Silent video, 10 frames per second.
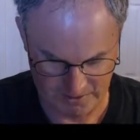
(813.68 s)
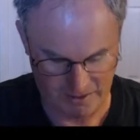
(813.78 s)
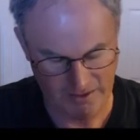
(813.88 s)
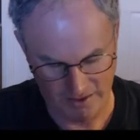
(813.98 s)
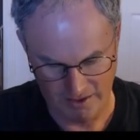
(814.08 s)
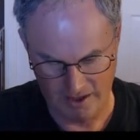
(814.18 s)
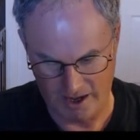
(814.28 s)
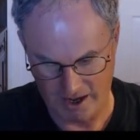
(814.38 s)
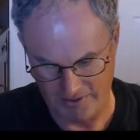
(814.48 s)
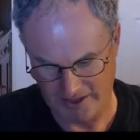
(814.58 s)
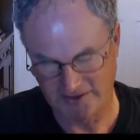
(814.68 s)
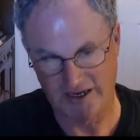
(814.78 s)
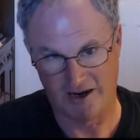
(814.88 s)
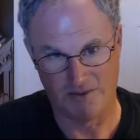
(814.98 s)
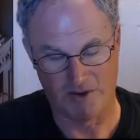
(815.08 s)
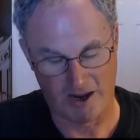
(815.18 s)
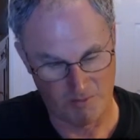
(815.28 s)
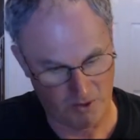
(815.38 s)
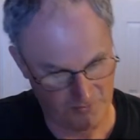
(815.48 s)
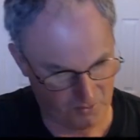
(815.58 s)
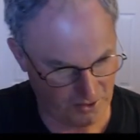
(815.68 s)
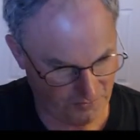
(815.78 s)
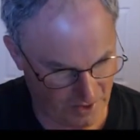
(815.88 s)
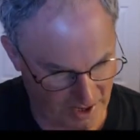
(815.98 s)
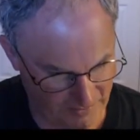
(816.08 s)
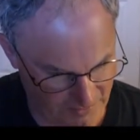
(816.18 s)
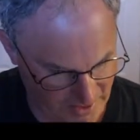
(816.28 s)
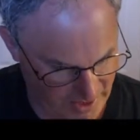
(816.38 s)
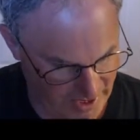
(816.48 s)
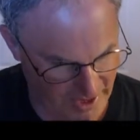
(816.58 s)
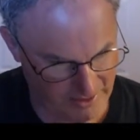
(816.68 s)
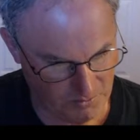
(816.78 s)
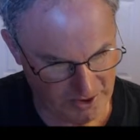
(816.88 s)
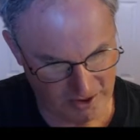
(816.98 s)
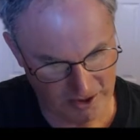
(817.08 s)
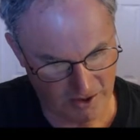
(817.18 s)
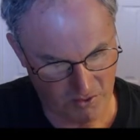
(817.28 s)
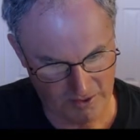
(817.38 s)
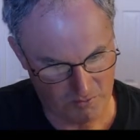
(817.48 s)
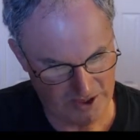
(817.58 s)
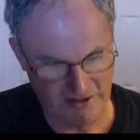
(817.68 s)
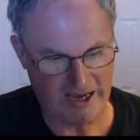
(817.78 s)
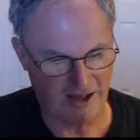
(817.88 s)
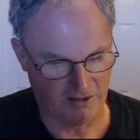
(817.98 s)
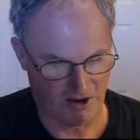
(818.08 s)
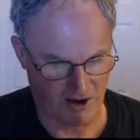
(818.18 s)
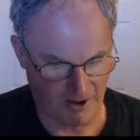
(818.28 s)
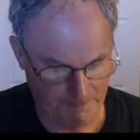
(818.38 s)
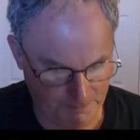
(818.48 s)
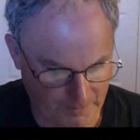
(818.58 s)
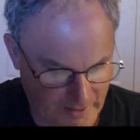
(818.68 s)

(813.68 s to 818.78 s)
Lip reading: Okay, that's down at the bottom of 145, and then we could go and read that law.